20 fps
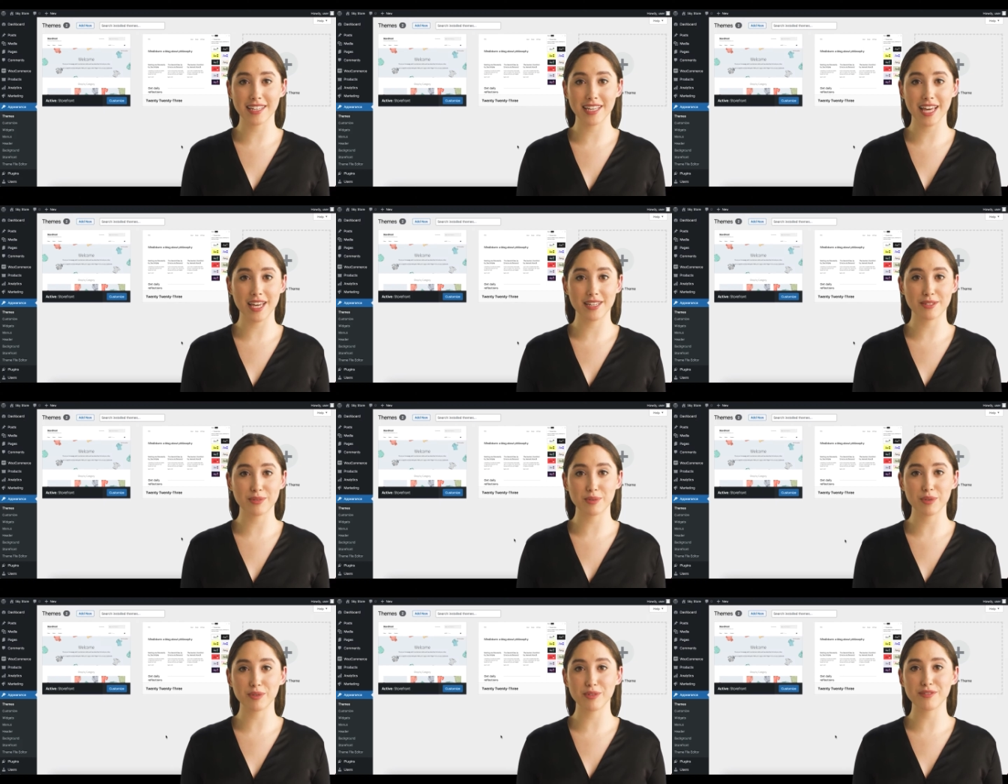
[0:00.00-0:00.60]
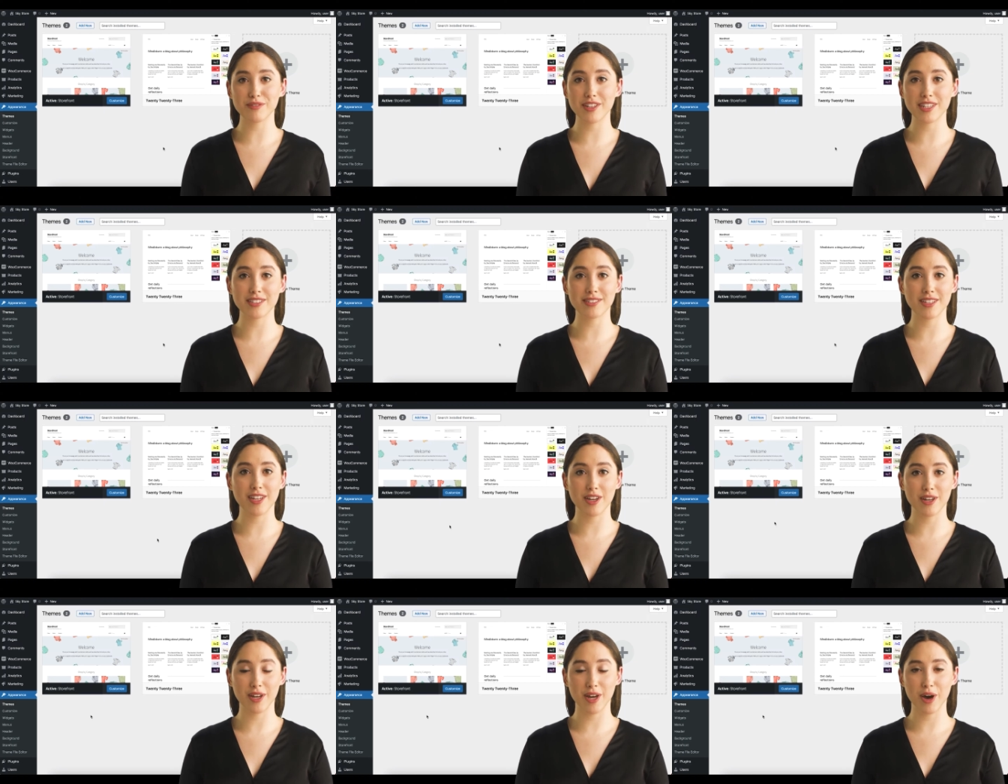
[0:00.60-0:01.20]
Customer
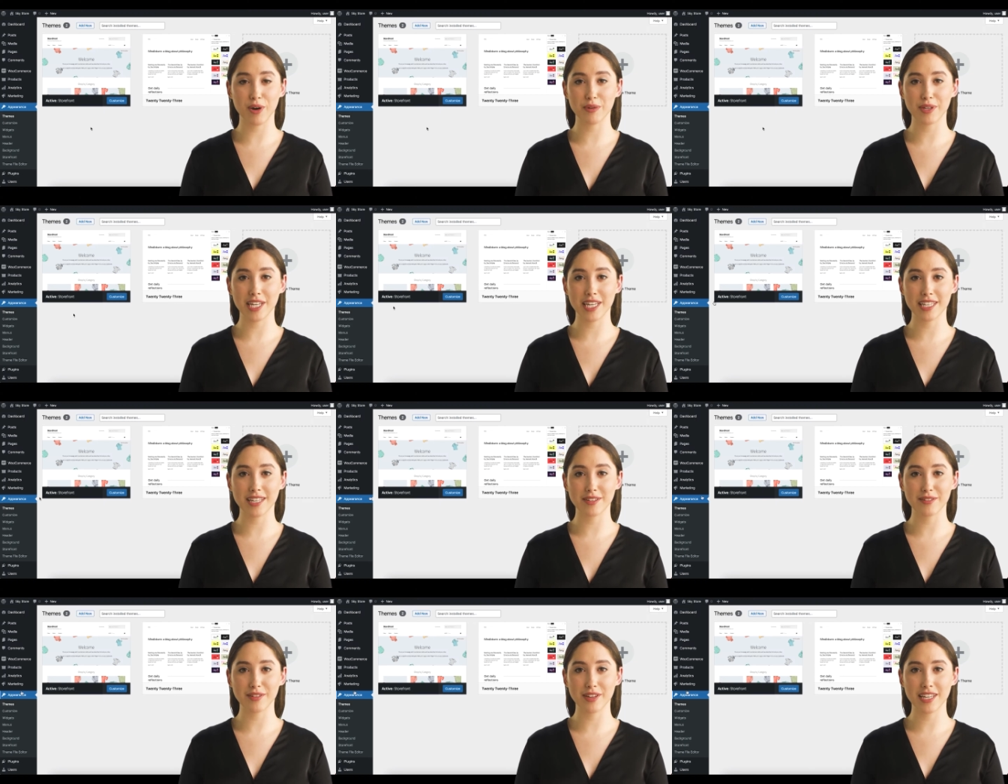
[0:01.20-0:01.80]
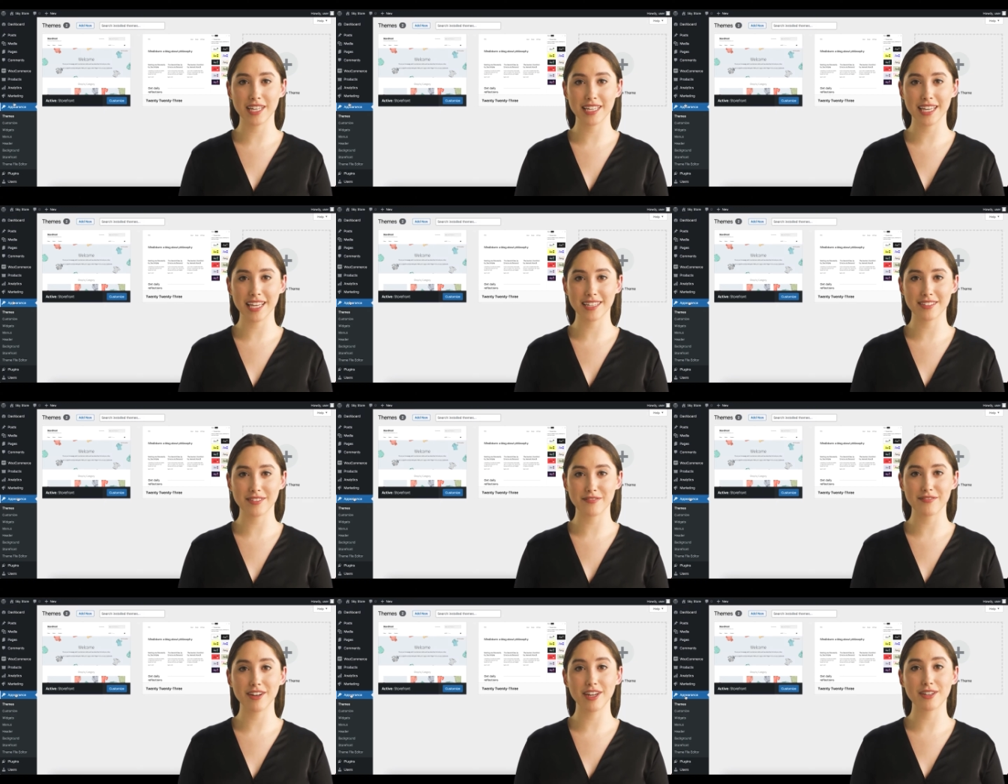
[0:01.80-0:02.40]
reviews are already included
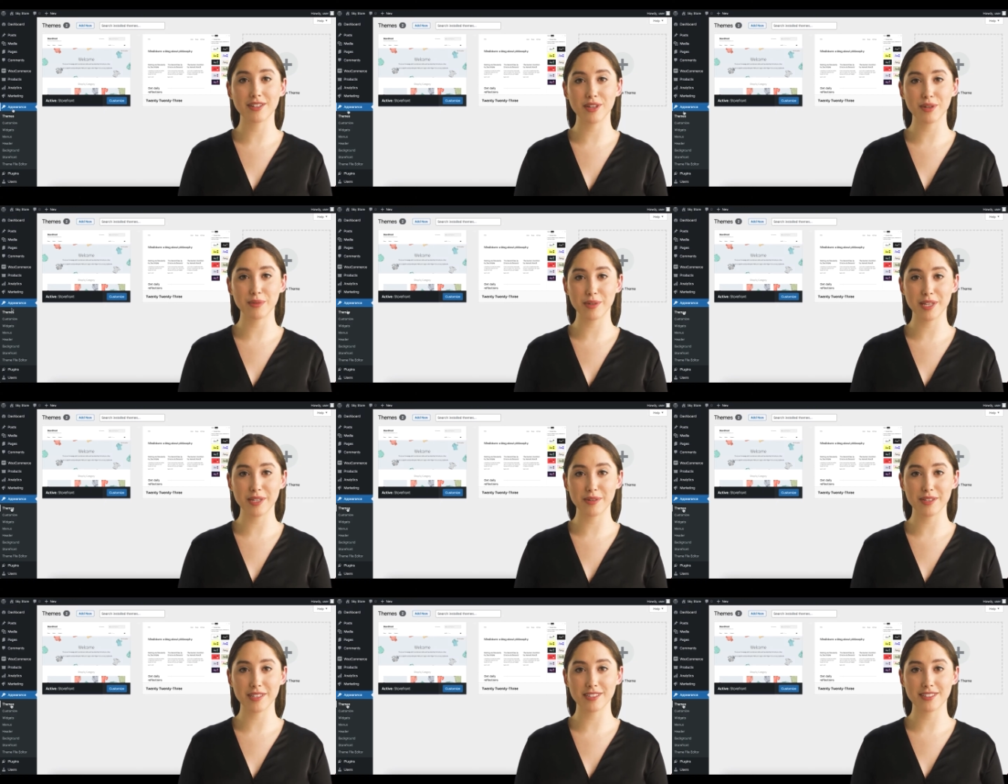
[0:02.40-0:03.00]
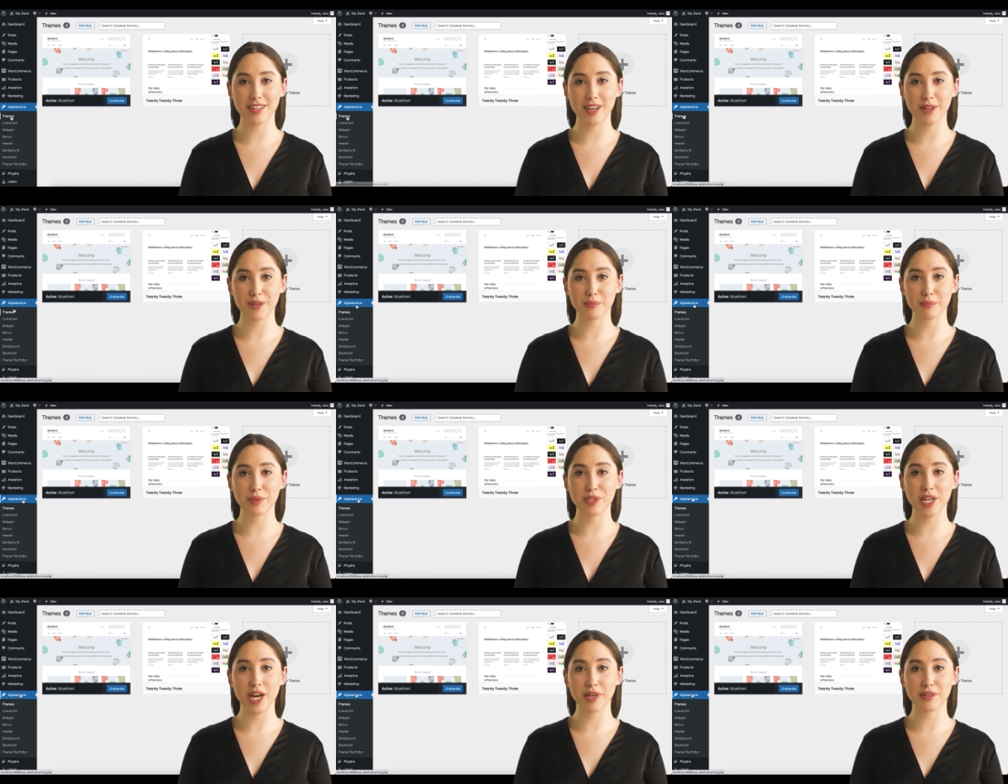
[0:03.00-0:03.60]
as a feature when you install
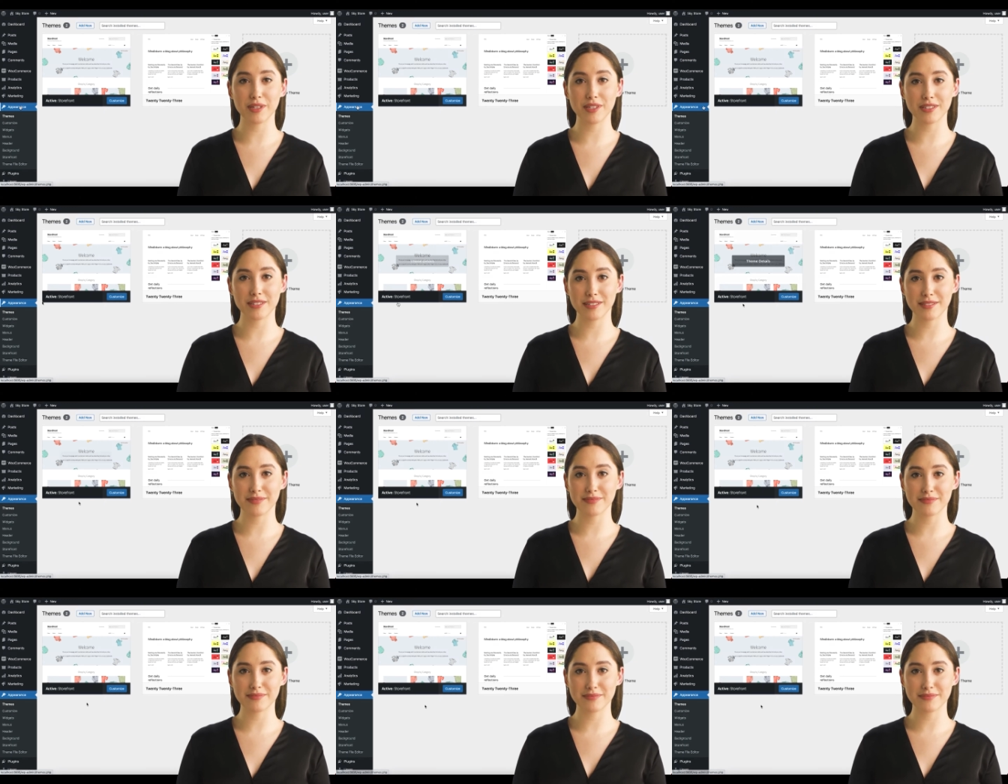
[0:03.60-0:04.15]
WooCommerce.